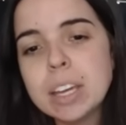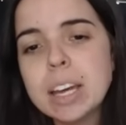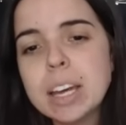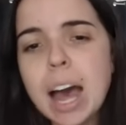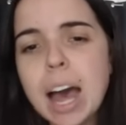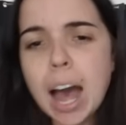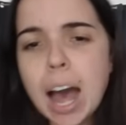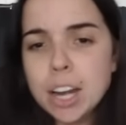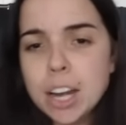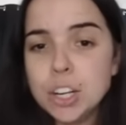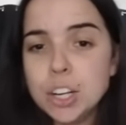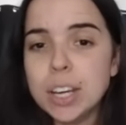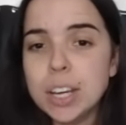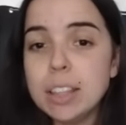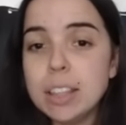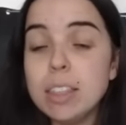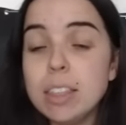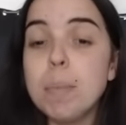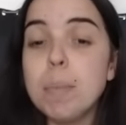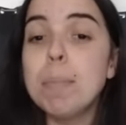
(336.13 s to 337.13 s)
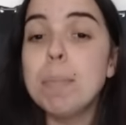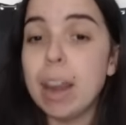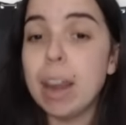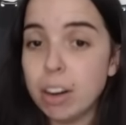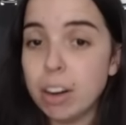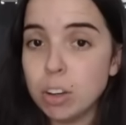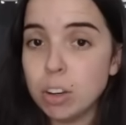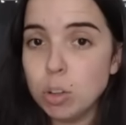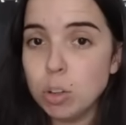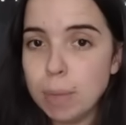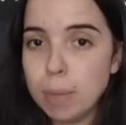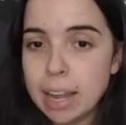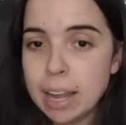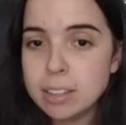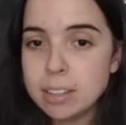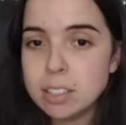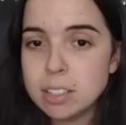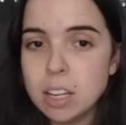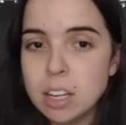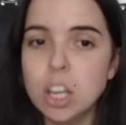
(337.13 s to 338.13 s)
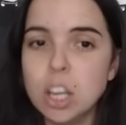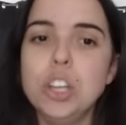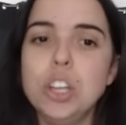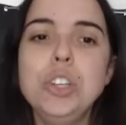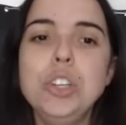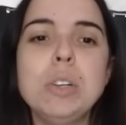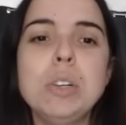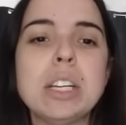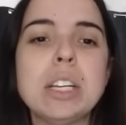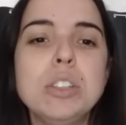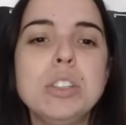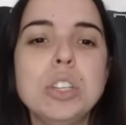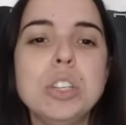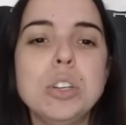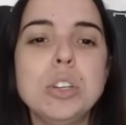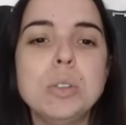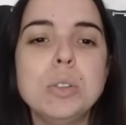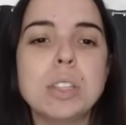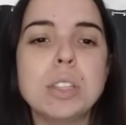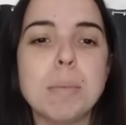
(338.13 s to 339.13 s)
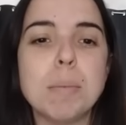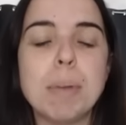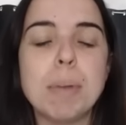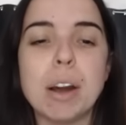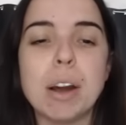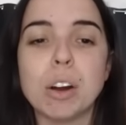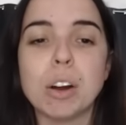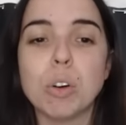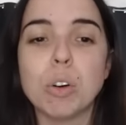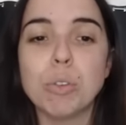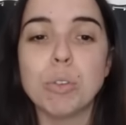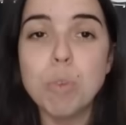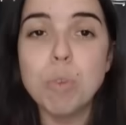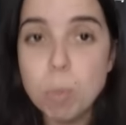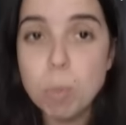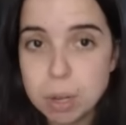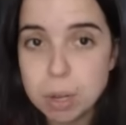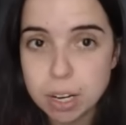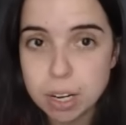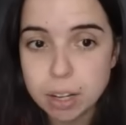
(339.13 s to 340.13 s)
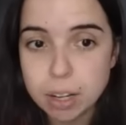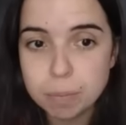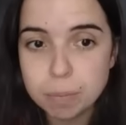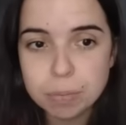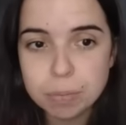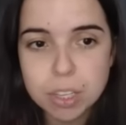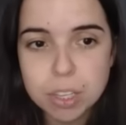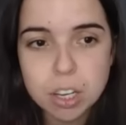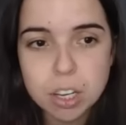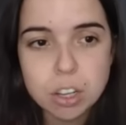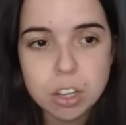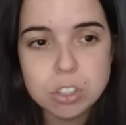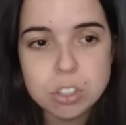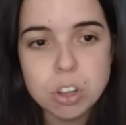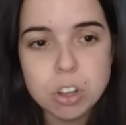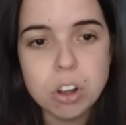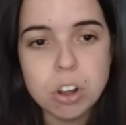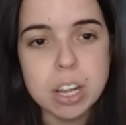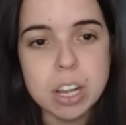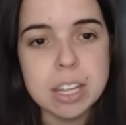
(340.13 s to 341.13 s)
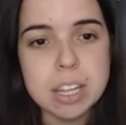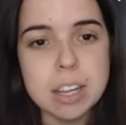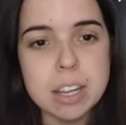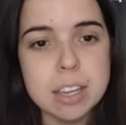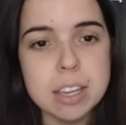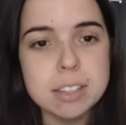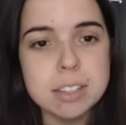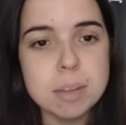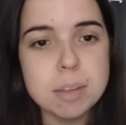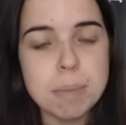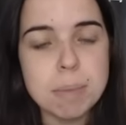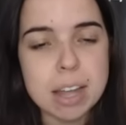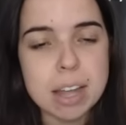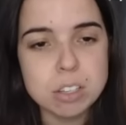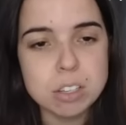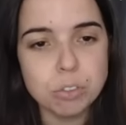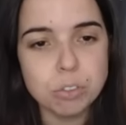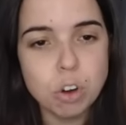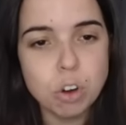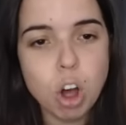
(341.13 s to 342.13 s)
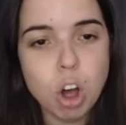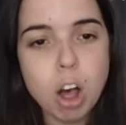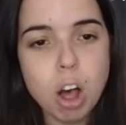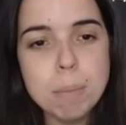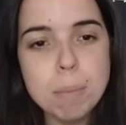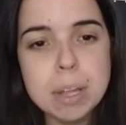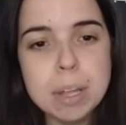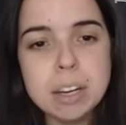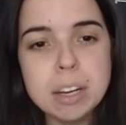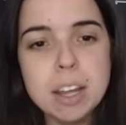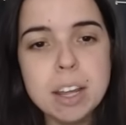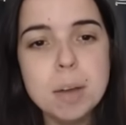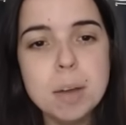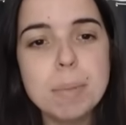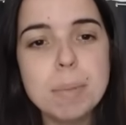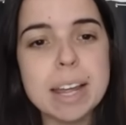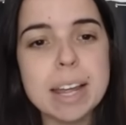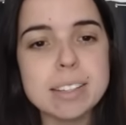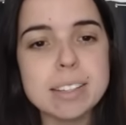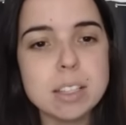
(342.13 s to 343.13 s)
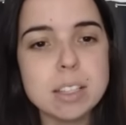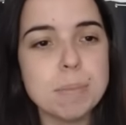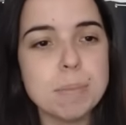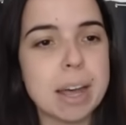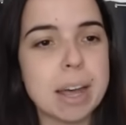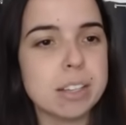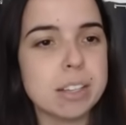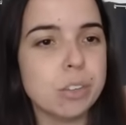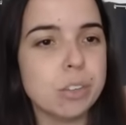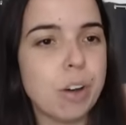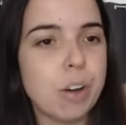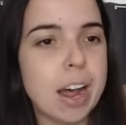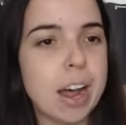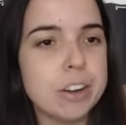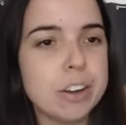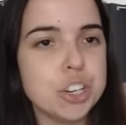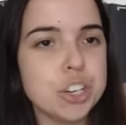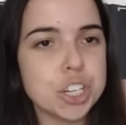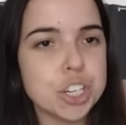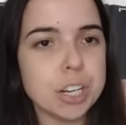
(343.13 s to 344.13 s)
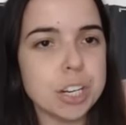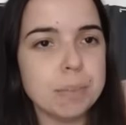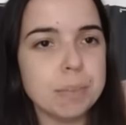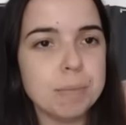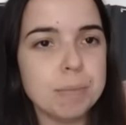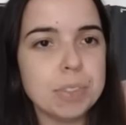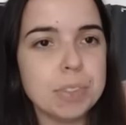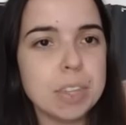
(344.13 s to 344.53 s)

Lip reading: How do you get the empirical mass? You need to use the empirical formula. So it is the mass of carbon plus the mass of hydrogen.